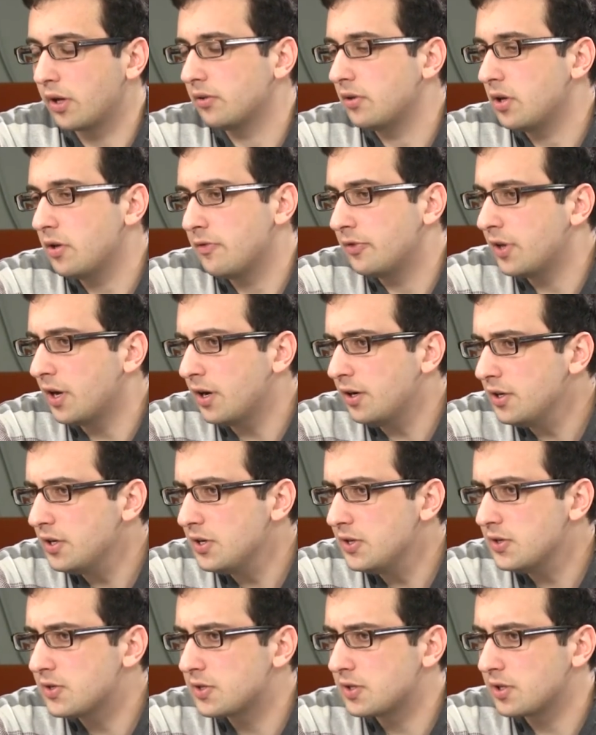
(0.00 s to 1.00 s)
Well, if
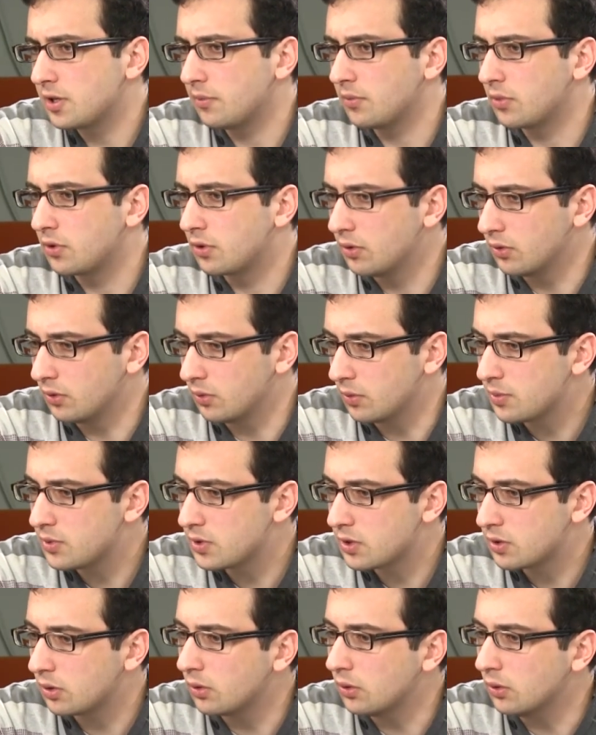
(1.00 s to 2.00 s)
there is some
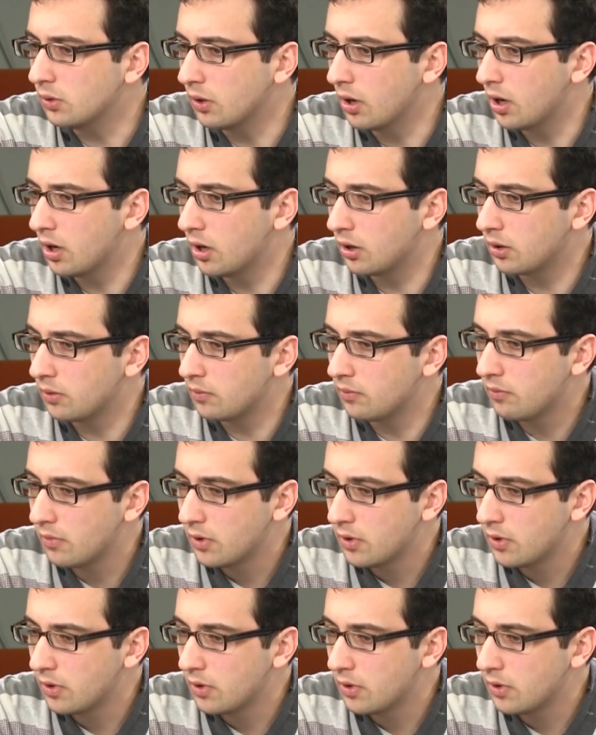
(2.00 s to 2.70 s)
groups who